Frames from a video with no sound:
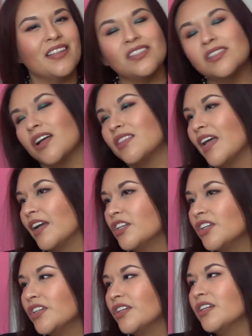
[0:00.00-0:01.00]
It's not that
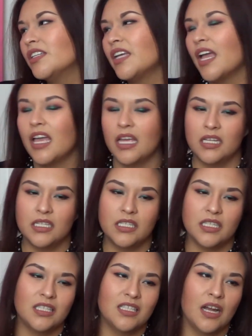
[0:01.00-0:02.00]
good and
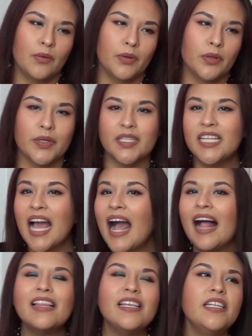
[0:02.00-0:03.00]
it's not real
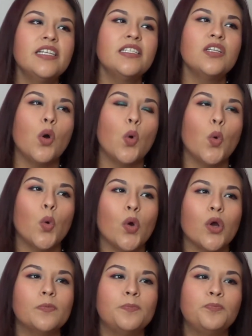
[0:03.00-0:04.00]
Italian.
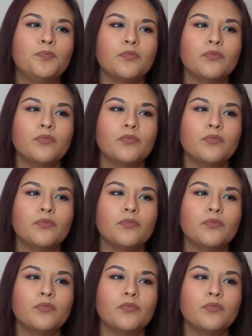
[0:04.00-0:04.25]
Or